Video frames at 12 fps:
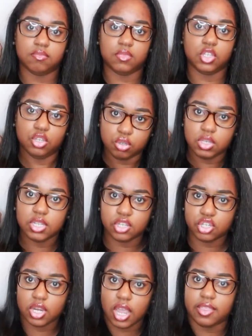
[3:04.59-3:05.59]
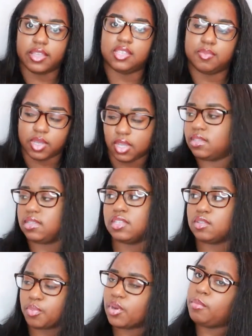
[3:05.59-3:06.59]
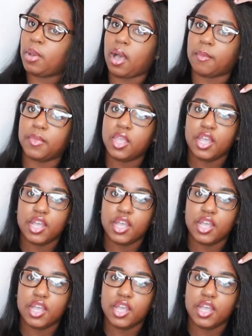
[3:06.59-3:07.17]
you need to try this because it's pretty bomb.